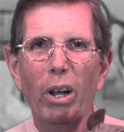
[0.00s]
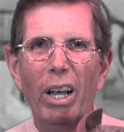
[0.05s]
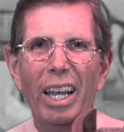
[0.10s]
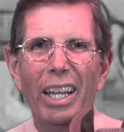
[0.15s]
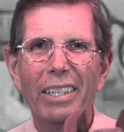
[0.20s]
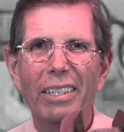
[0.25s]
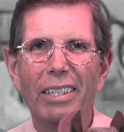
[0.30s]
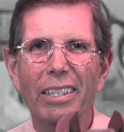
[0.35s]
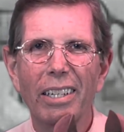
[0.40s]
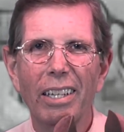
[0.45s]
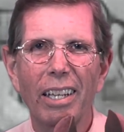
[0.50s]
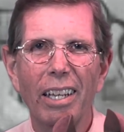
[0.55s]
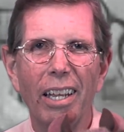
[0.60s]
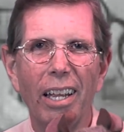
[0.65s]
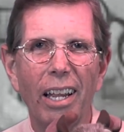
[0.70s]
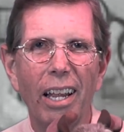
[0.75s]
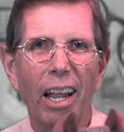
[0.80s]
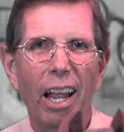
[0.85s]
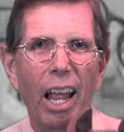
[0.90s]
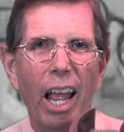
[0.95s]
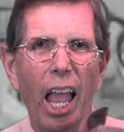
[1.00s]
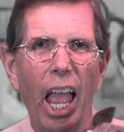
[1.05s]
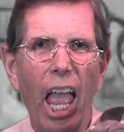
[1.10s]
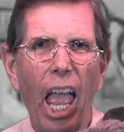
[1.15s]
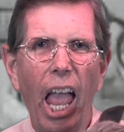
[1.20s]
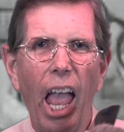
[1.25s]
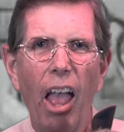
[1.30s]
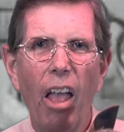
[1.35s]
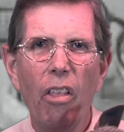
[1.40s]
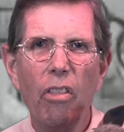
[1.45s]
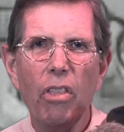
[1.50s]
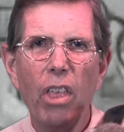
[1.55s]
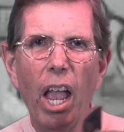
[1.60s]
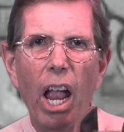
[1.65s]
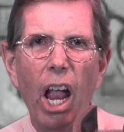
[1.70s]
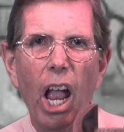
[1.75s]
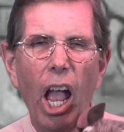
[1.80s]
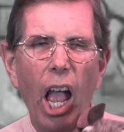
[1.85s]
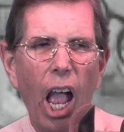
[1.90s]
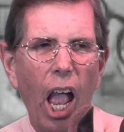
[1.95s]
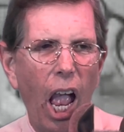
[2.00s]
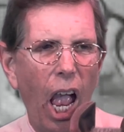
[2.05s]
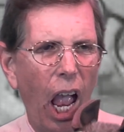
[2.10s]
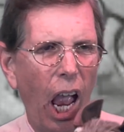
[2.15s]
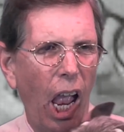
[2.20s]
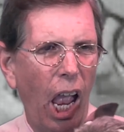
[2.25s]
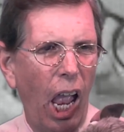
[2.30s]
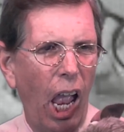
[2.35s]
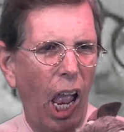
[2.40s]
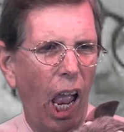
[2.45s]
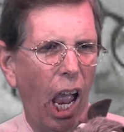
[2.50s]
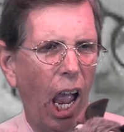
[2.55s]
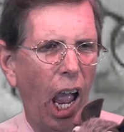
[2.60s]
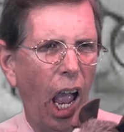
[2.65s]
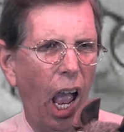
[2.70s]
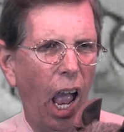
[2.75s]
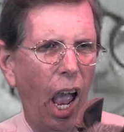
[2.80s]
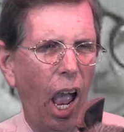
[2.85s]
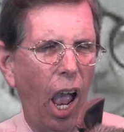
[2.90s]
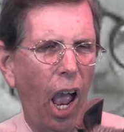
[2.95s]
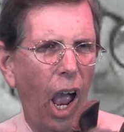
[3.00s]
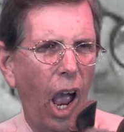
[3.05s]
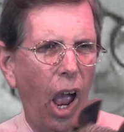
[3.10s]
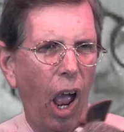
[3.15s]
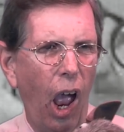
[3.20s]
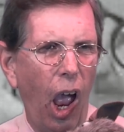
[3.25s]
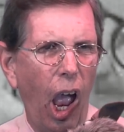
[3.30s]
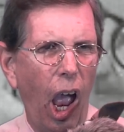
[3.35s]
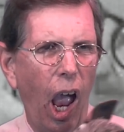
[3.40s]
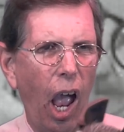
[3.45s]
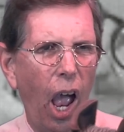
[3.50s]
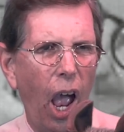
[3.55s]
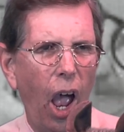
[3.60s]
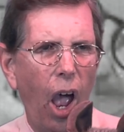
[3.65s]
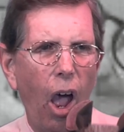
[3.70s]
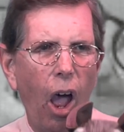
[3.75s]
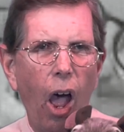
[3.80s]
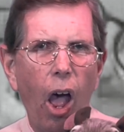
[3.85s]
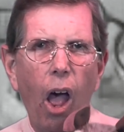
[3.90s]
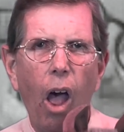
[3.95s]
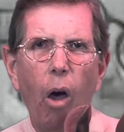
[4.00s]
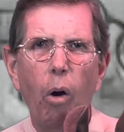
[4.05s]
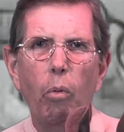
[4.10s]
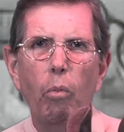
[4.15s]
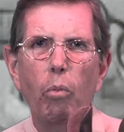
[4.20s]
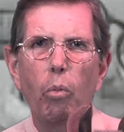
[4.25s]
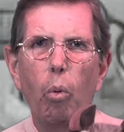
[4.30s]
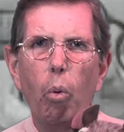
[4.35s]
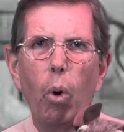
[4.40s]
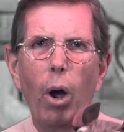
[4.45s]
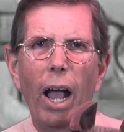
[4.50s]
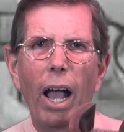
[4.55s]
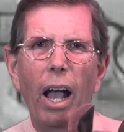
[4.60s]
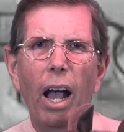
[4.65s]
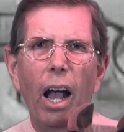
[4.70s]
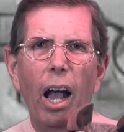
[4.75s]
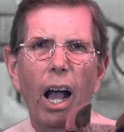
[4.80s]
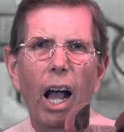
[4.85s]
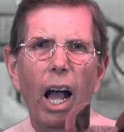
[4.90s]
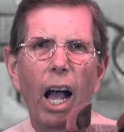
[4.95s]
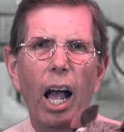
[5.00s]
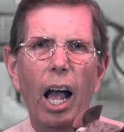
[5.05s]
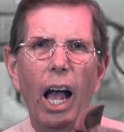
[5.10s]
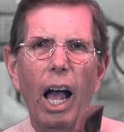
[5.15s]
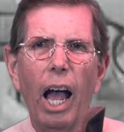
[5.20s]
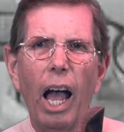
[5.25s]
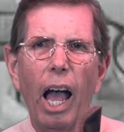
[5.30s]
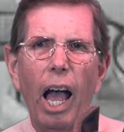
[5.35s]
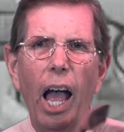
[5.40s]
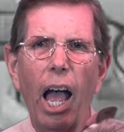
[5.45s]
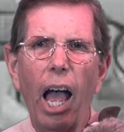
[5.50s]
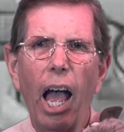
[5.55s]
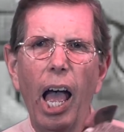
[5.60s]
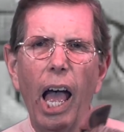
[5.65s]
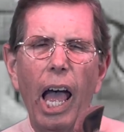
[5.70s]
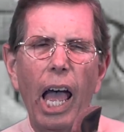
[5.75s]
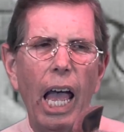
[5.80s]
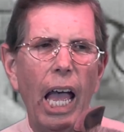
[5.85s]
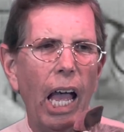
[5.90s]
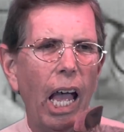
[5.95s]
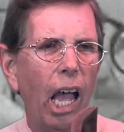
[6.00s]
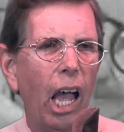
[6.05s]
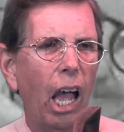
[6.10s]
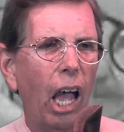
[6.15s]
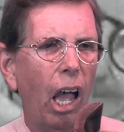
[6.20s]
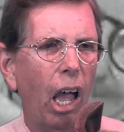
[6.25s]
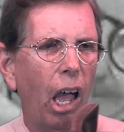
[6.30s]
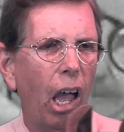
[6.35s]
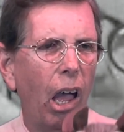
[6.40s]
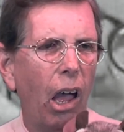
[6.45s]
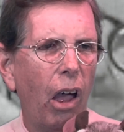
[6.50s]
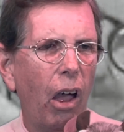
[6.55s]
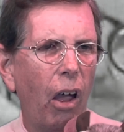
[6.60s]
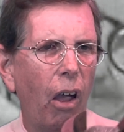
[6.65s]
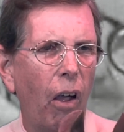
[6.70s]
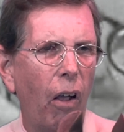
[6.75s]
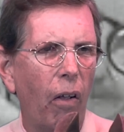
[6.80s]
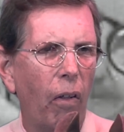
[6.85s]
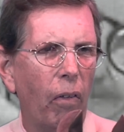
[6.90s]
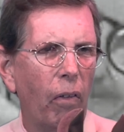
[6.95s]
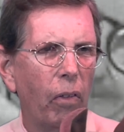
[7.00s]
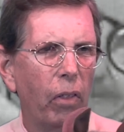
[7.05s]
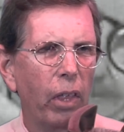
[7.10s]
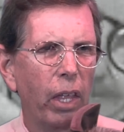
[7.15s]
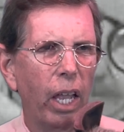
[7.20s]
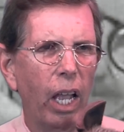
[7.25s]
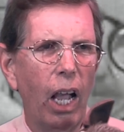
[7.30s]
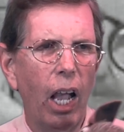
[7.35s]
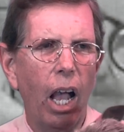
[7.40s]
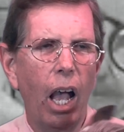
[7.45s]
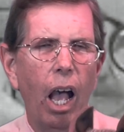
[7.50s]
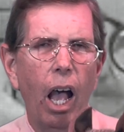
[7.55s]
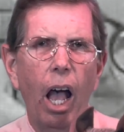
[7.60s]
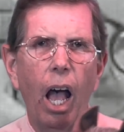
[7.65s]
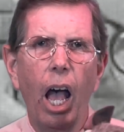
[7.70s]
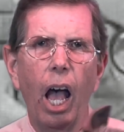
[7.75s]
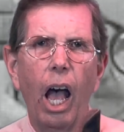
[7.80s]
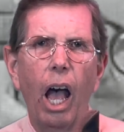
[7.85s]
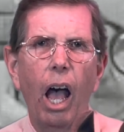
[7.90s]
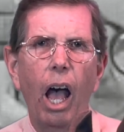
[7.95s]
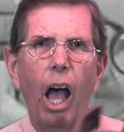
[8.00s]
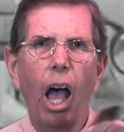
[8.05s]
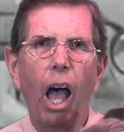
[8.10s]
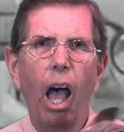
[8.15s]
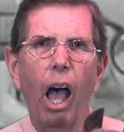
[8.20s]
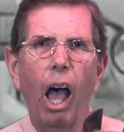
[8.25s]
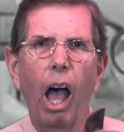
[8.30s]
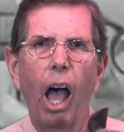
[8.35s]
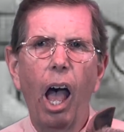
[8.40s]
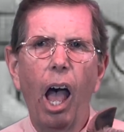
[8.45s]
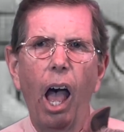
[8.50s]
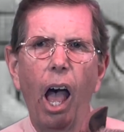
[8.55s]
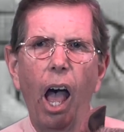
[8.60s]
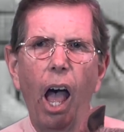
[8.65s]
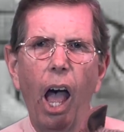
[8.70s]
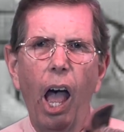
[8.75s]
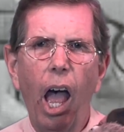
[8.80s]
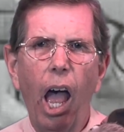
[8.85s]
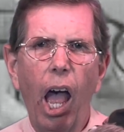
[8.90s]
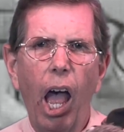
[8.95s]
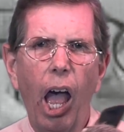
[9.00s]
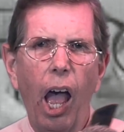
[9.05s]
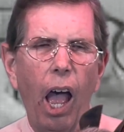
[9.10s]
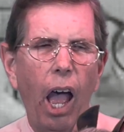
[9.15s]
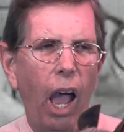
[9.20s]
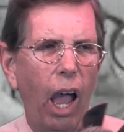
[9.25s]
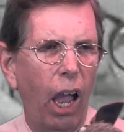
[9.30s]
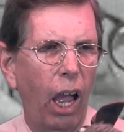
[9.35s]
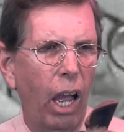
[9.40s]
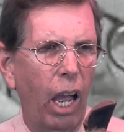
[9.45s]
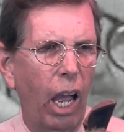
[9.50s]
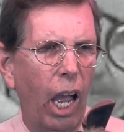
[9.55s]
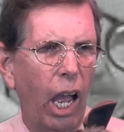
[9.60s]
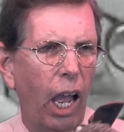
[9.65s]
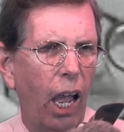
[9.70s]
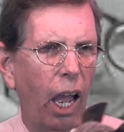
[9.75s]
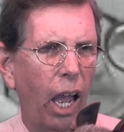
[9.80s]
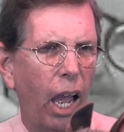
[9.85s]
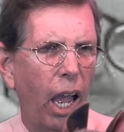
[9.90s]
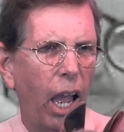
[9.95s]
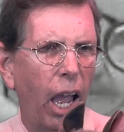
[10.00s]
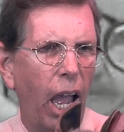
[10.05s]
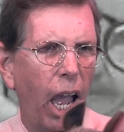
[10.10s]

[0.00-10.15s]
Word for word: So what he did is he started stomping around and eating everybody, and every time he come to a library, he'd stomp on it because he was so angry because he lost his glasses.